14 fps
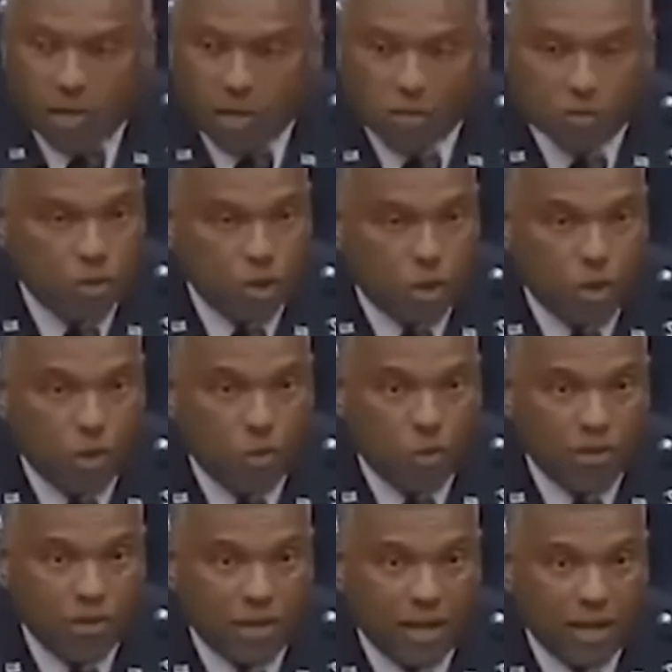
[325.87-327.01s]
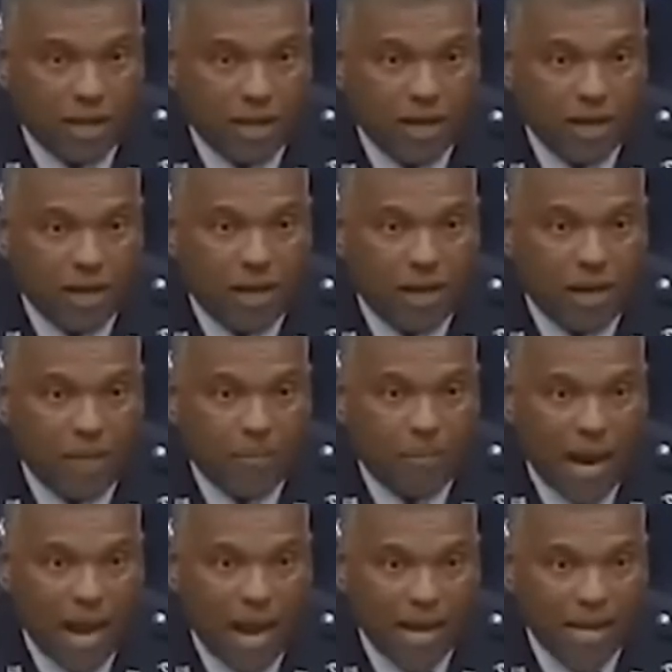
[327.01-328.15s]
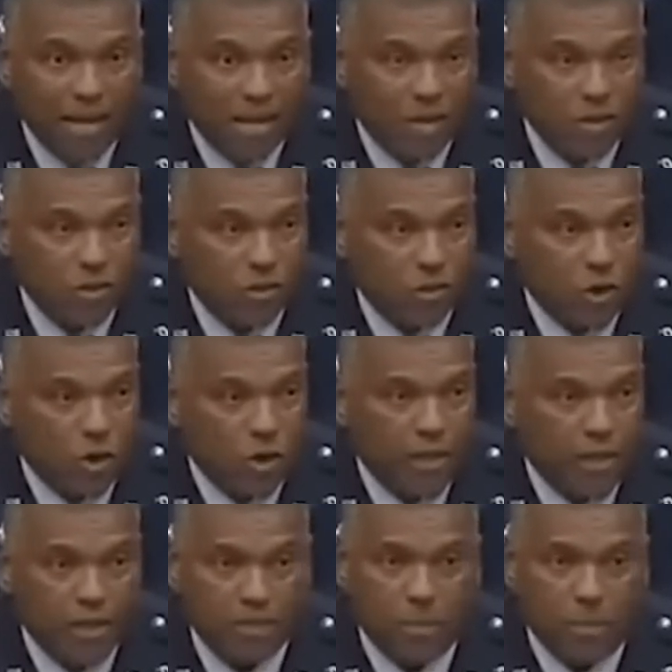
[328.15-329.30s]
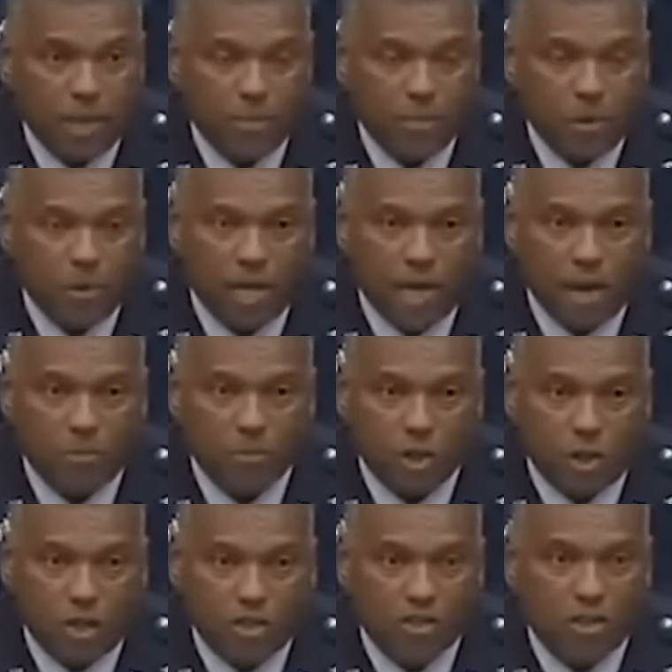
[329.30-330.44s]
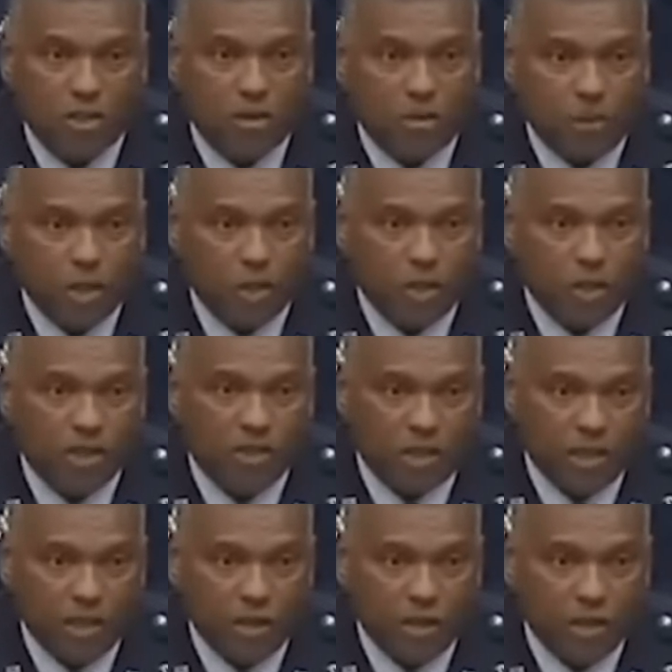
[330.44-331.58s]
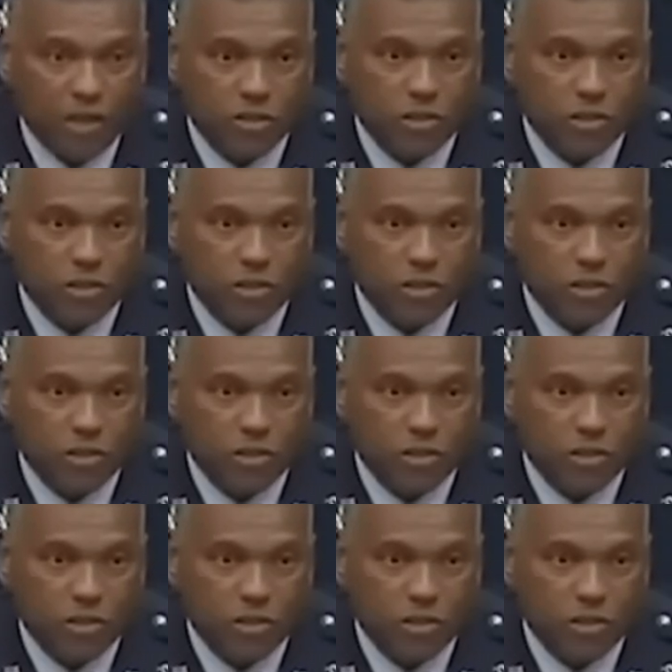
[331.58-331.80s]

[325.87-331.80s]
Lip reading: Sir, once again, my concern is the people that I'm charged to build into leaders.